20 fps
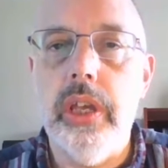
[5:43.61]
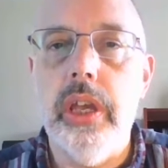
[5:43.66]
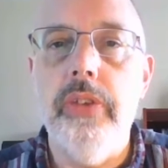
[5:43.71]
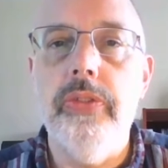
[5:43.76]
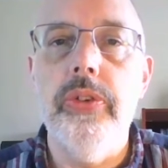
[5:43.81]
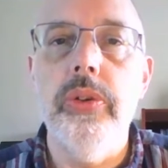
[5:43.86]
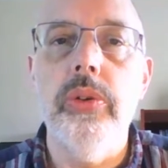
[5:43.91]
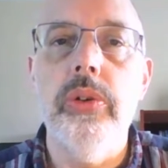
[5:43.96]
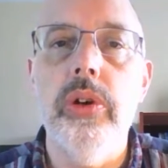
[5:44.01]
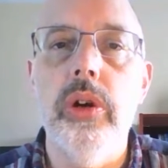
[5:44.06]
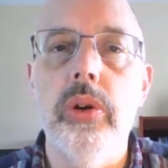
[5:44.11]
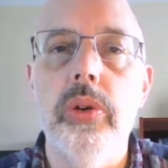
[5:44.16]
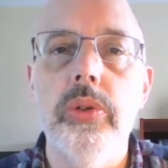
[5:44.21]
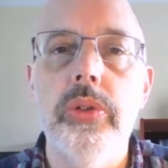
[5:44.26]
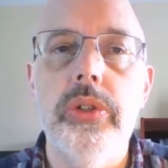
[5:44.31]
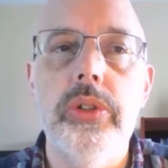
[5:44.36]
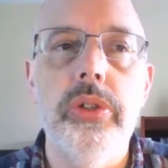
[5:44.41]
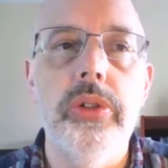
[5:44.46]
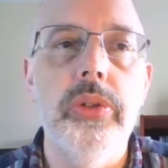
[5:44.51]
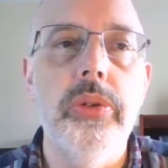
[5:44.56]
If you go
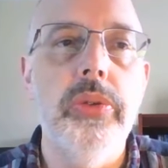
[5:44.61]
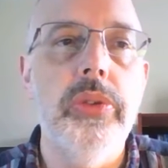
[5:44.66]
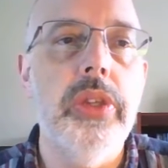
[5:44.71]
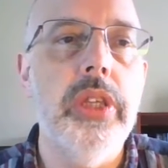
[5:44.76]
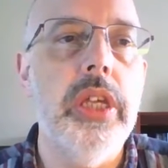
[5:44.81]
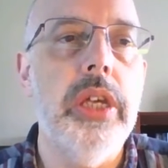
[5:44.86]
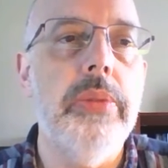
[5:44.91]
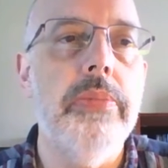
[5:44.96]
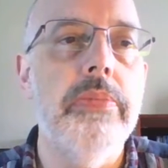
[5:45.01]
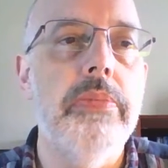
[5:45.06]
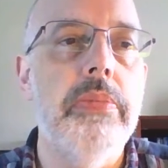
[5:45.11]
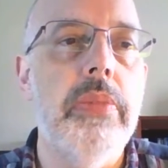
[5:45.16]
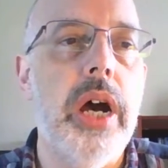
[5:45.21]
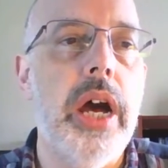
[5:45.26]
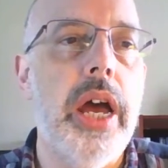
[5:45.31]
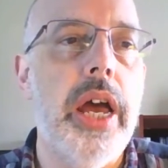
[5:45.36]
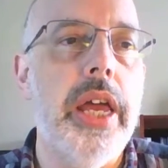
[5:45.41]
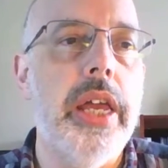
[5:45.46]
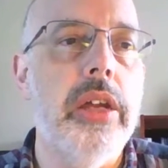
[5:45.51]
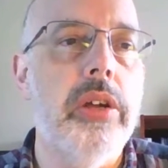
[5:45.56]
to the
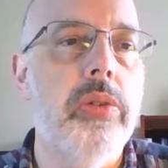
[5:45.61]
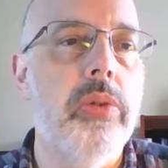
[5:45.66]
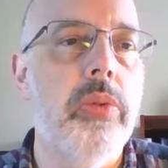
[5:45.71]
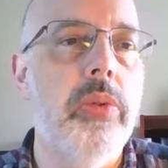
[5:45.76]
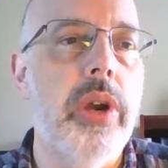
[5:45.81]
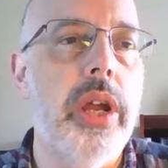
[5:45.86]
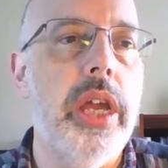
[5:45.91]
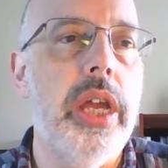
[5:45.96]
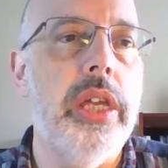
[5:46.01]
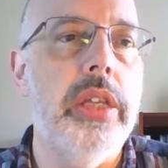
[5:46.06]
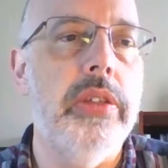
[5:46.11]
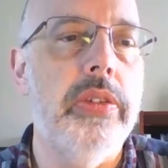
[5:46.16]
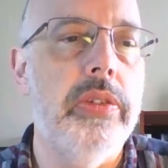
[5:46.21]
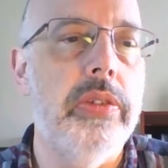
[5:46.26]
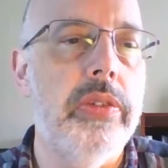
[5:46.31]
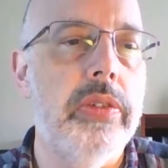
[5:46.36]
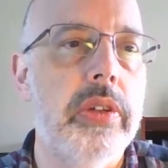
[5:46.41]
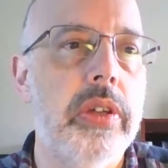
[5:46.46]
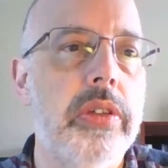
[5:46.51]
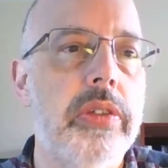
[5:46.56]
My
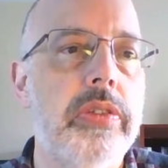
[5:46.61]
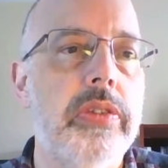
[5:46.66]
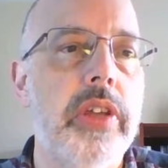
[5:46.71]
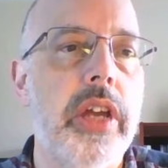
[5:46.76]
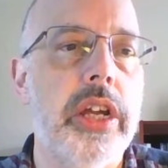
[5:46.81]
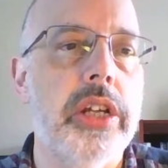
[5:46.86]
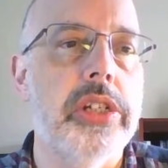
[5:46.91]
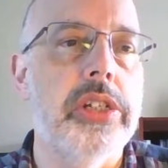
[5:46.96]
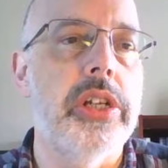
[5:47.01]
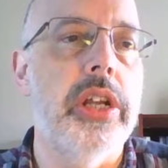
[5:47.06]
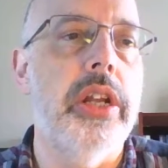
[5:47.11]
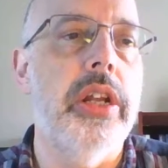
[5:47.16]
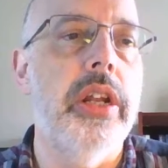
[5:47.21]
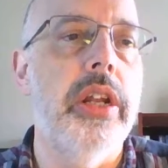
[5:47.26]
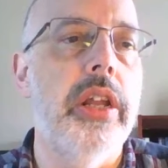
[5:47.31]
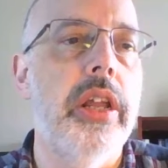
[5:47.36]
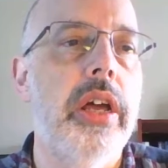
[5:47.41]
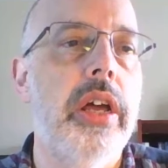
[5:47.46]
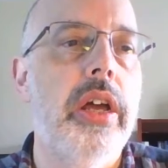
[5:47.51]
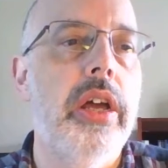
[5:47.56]
Grades section